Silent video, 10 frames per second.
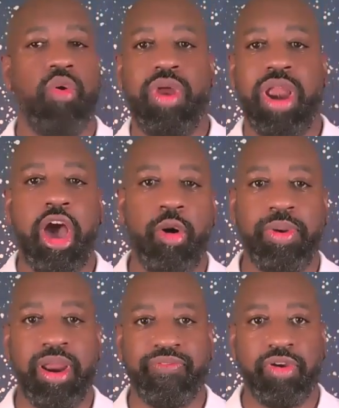when I
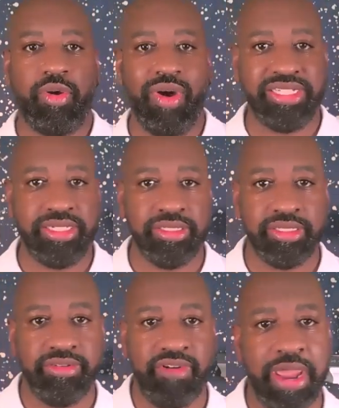open up for
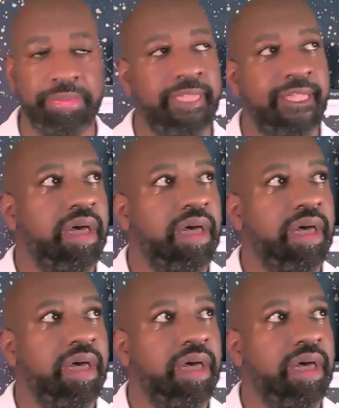questions, right?